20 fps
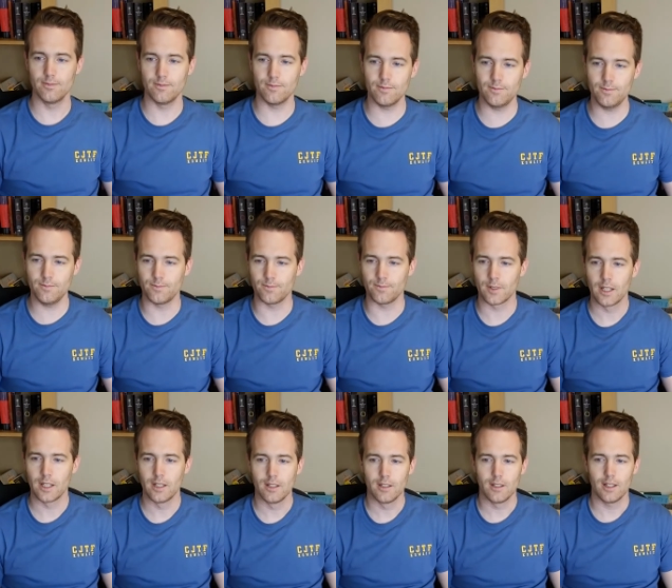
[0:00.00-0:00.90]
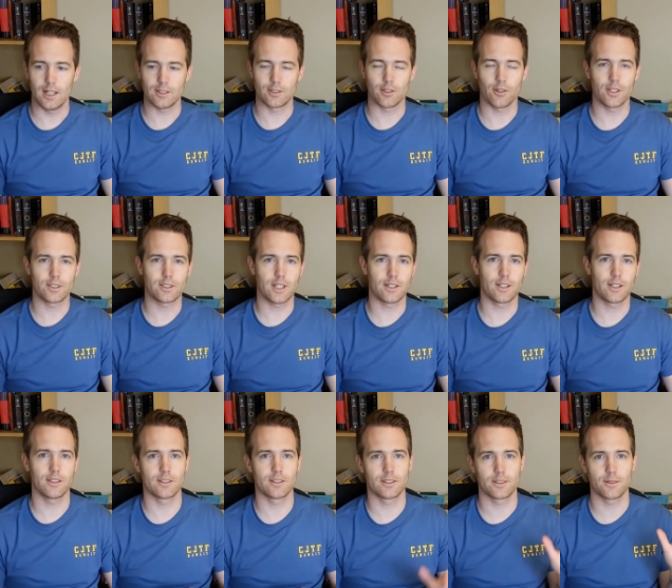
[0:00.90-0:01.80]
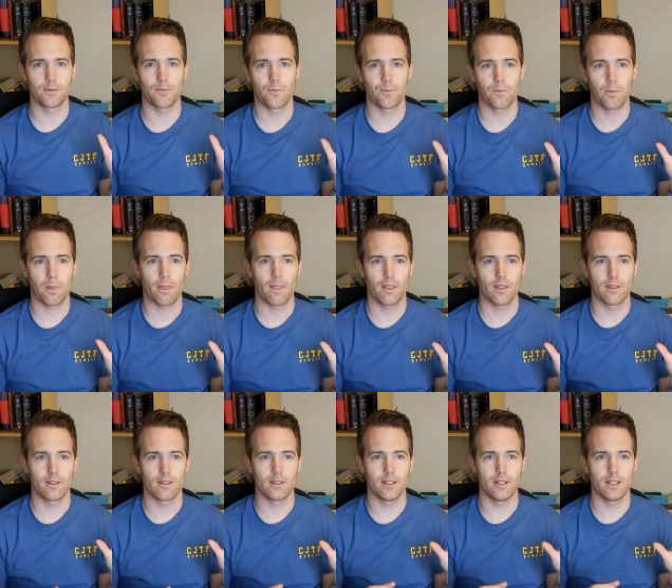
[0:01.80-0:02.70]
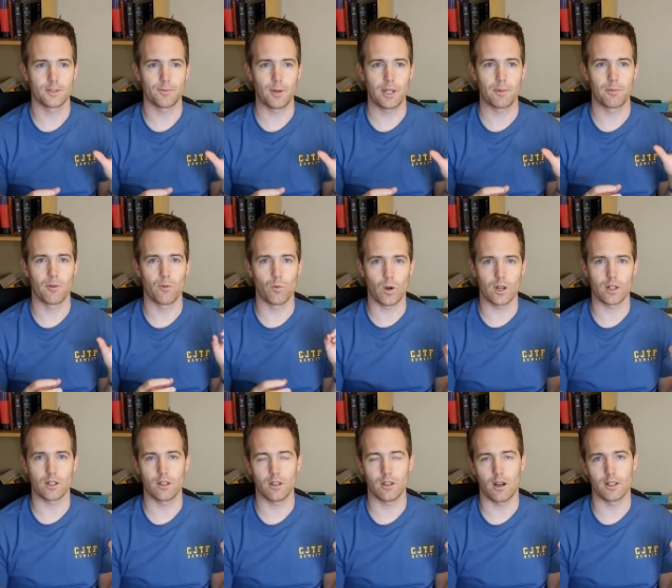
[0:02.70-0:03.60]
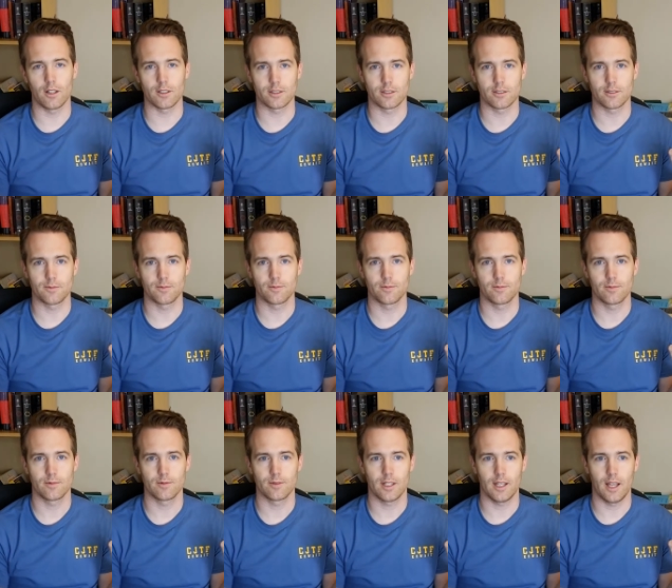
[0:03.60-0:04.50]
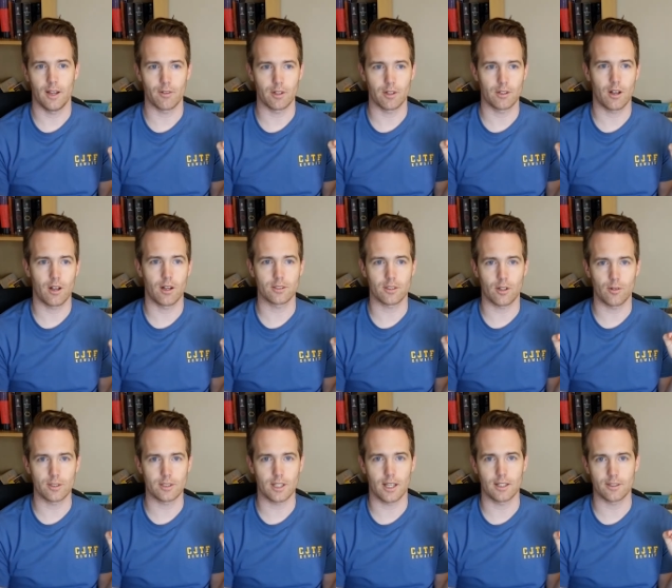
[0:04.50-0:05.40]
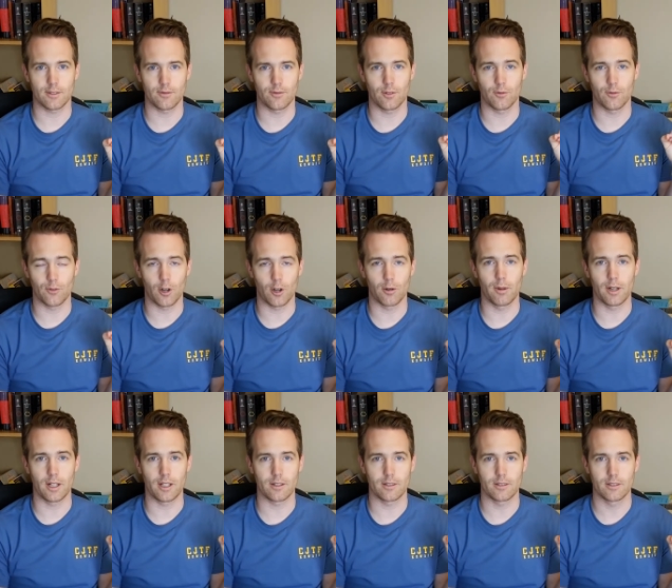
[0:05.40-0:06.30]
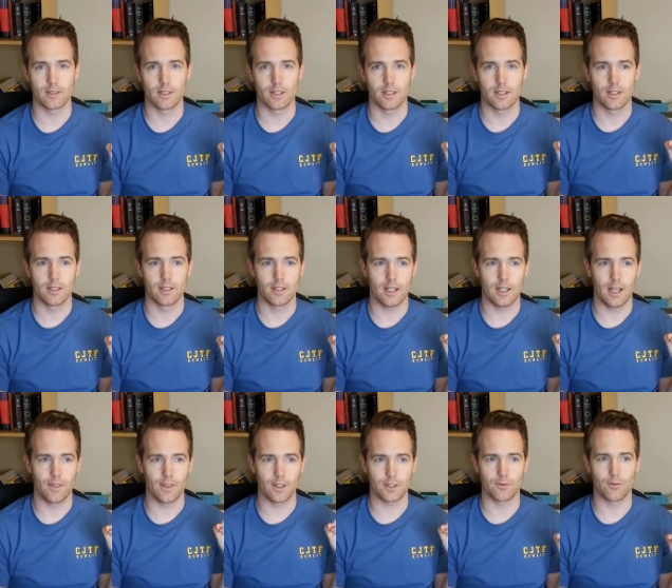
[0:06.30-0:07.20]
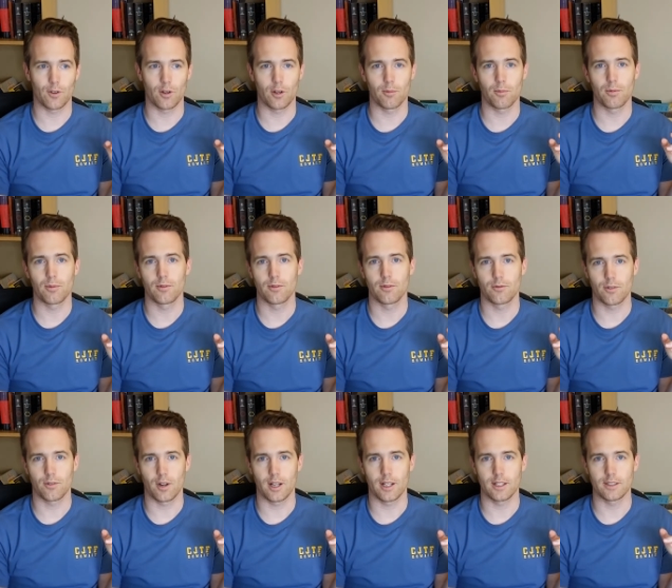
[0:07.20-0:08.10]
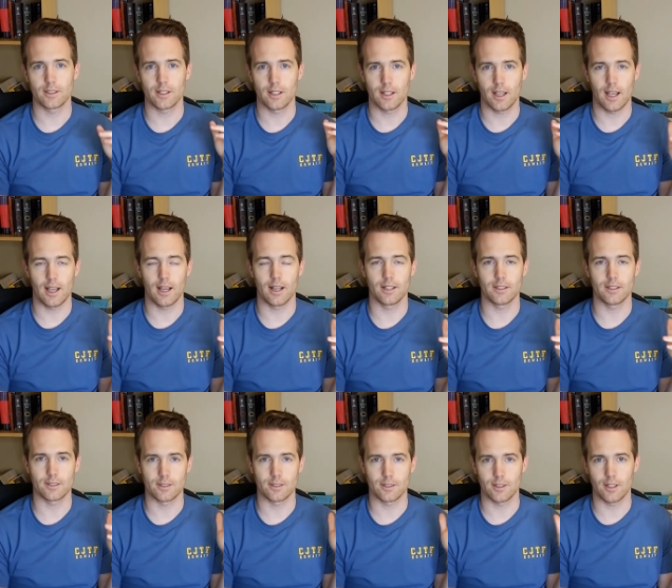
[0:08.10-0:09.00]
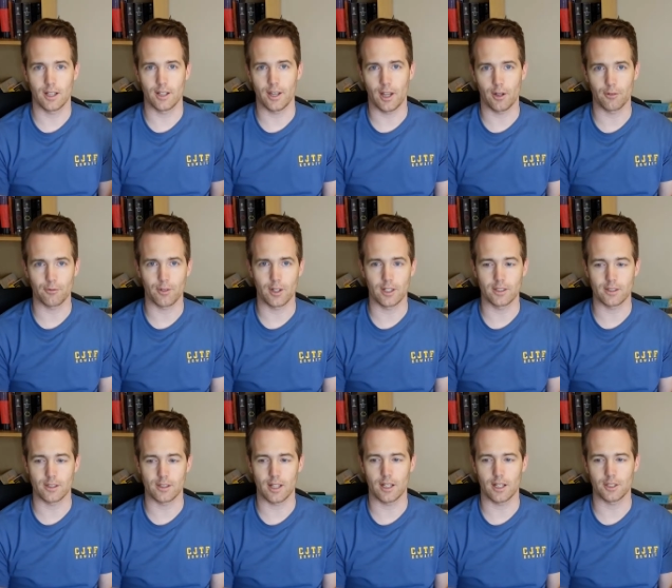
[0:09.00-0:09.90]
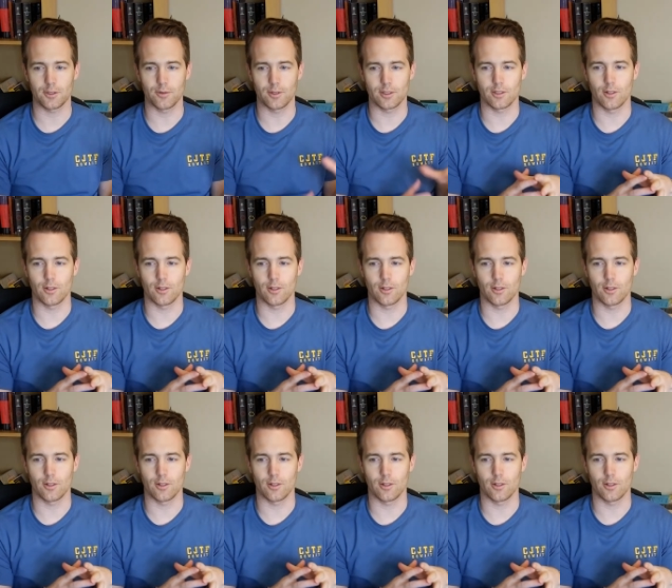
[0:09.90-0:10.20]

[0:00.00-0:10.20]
And so this sentence is made up of one clause. Every clause always has a verb in it, and this verb phrase has a noun phrase attached to it.